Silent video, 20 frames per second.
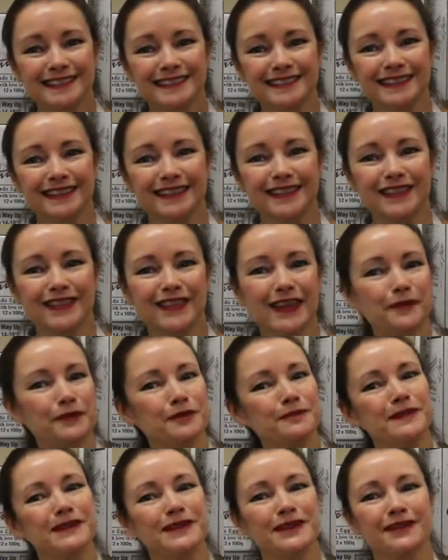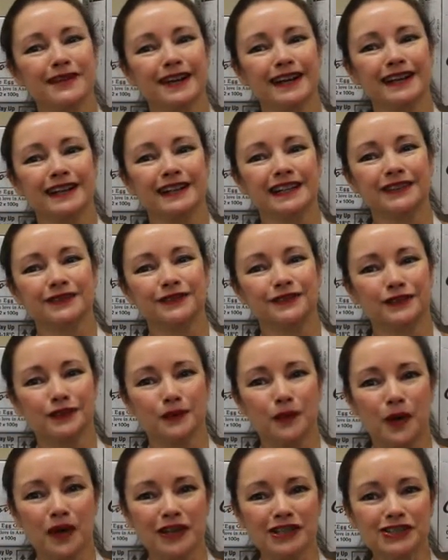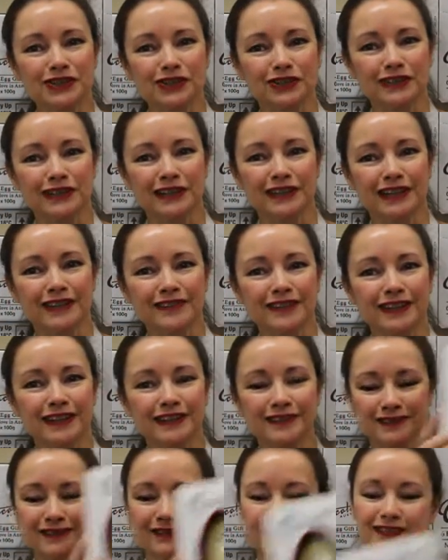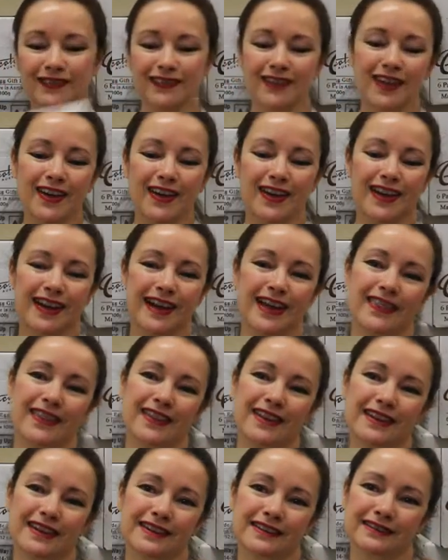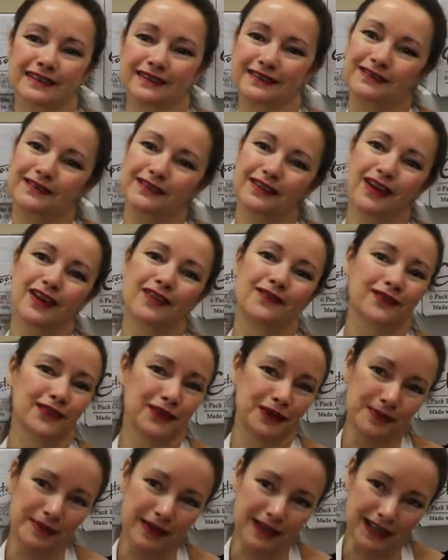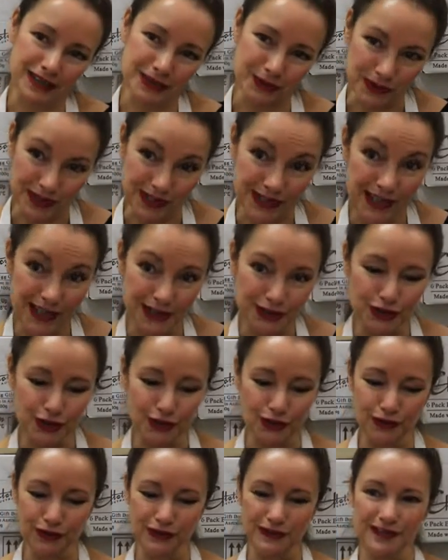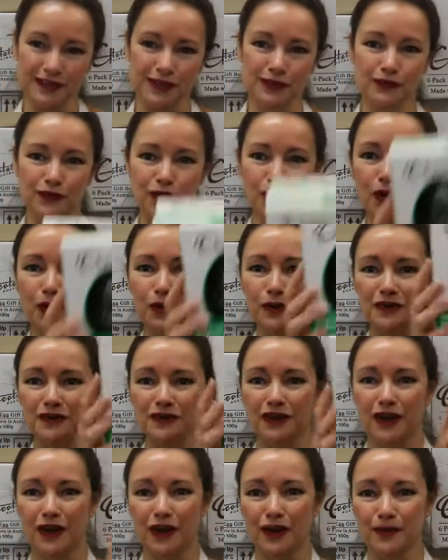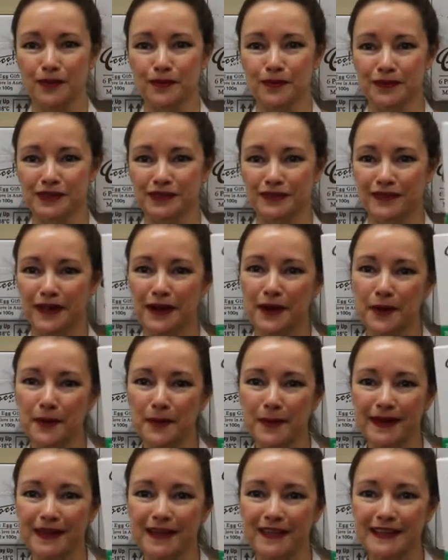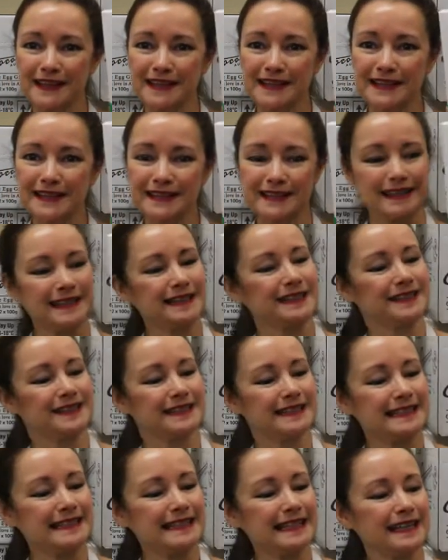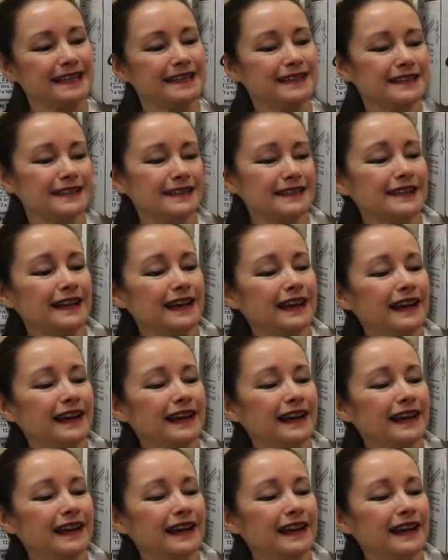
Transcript: So that would be a great gift for a white chocolate lover. And then I'm very partial to dark chocolate, so of course I would devour one of these in a second.